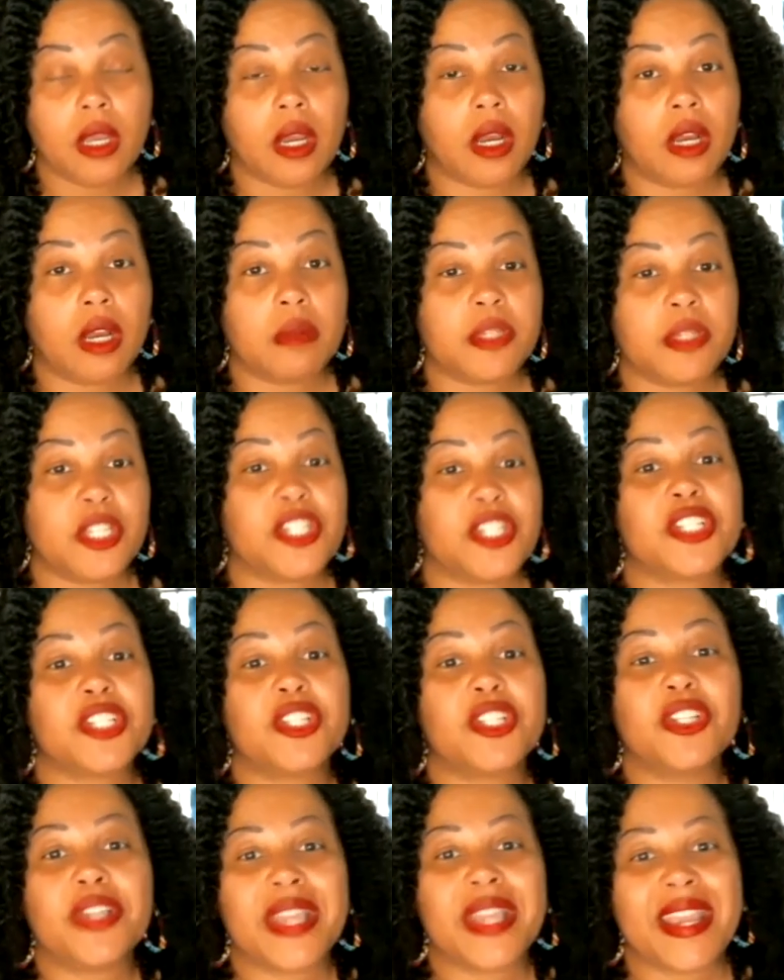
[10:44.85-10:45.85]
such as
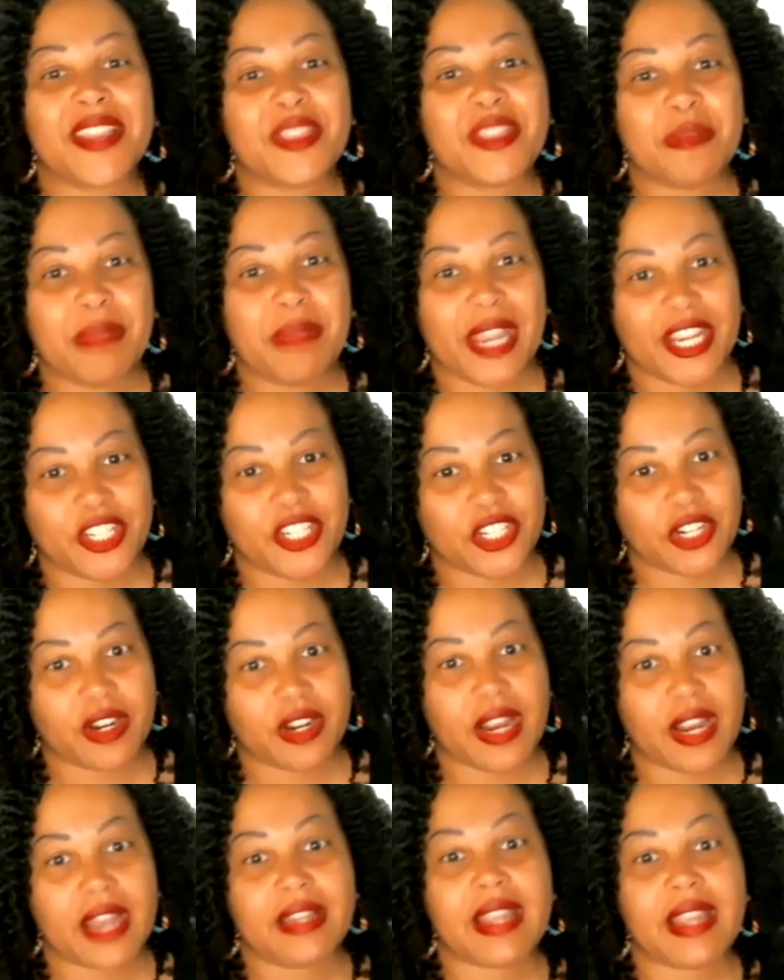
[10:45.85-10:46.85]
looking at the picture
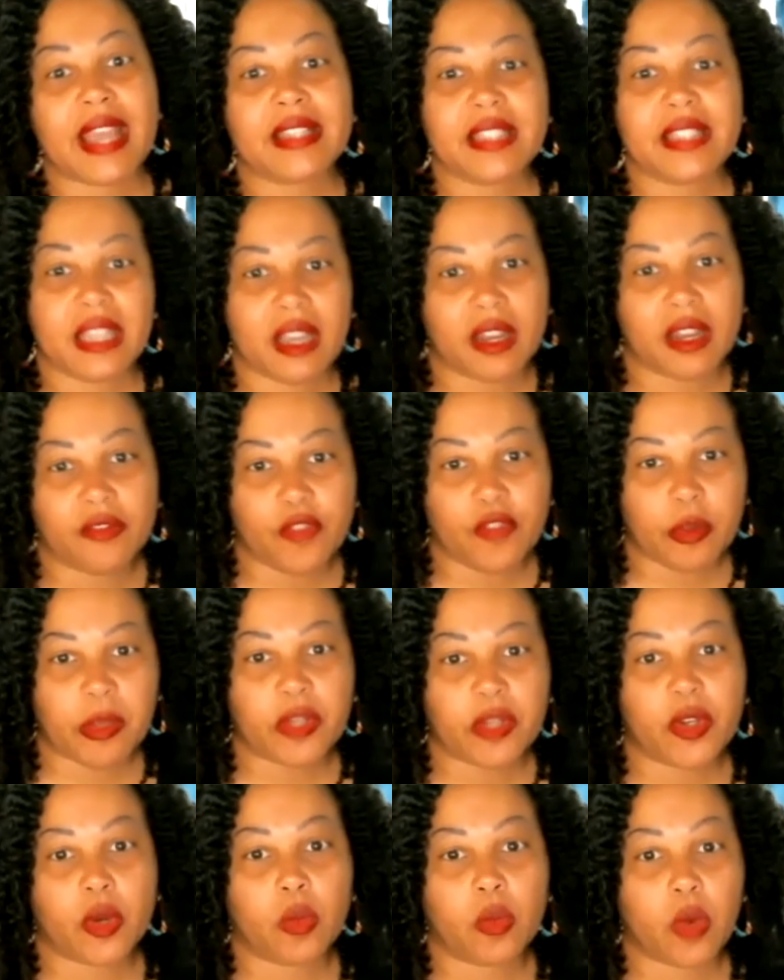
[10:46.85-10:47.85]
and guessing
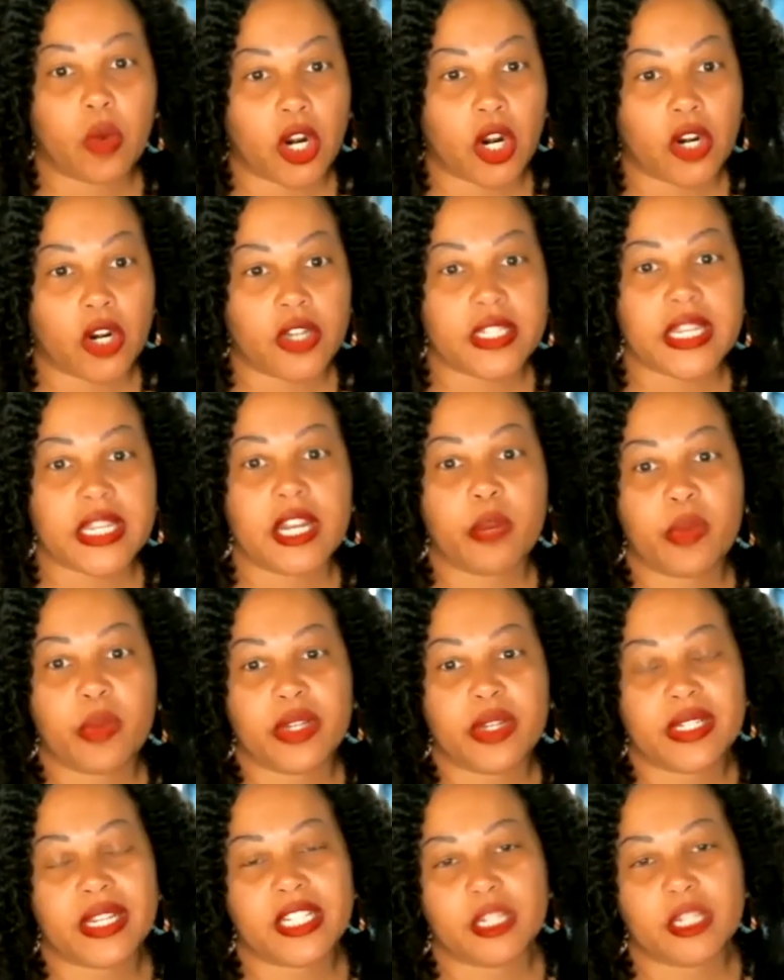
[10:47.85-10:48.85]
unfamiliar words in a
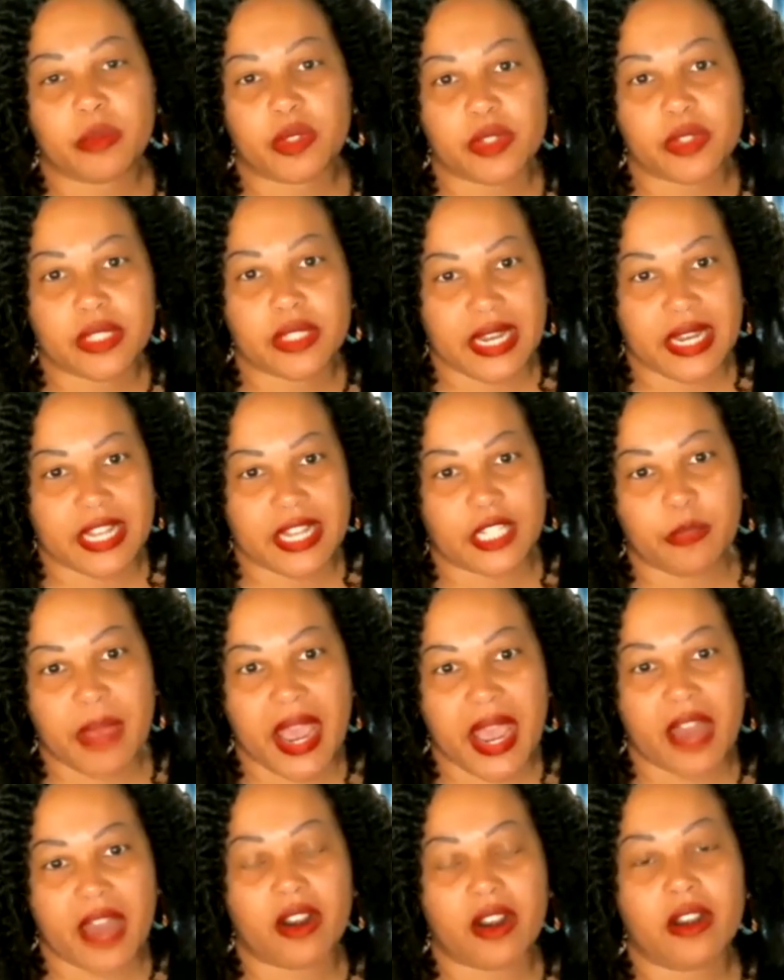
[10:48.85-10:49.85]
predictable sentence
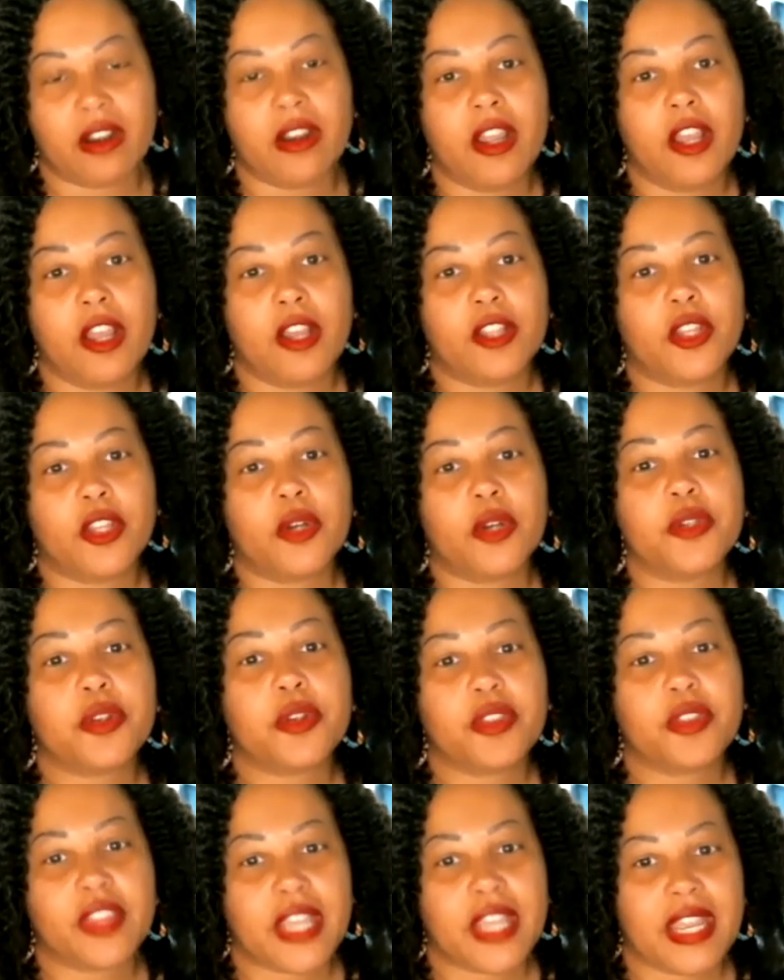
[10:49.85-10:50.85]
pattern. Those
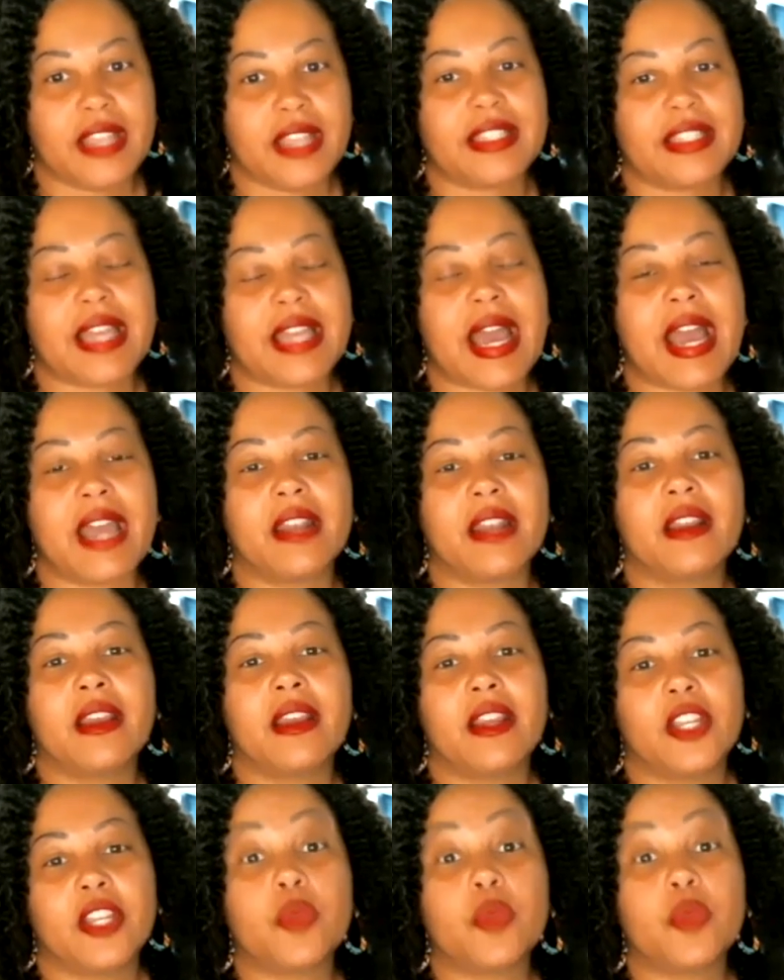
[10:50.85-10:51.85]
are things that
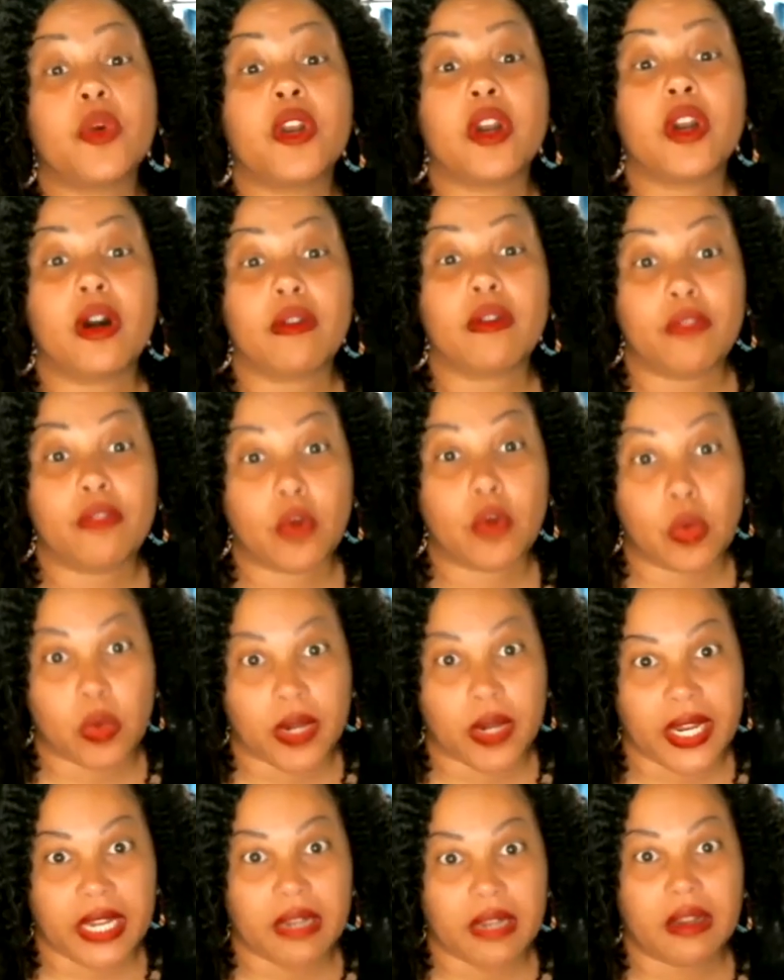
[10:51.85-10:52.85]
you want to
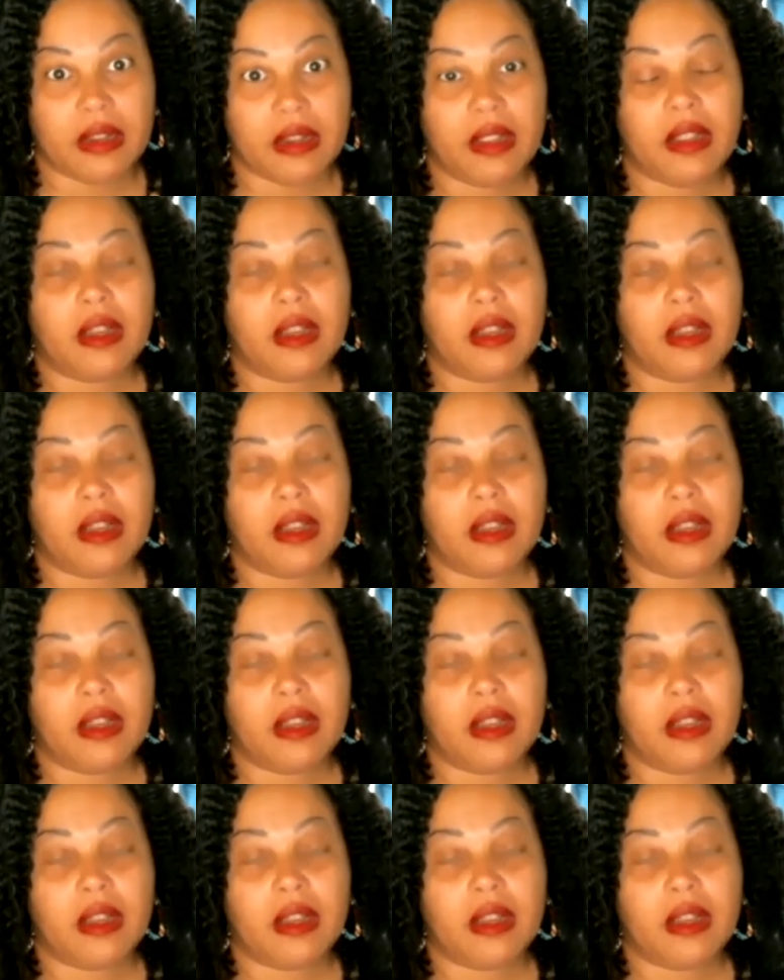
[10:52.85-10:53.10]
avoid.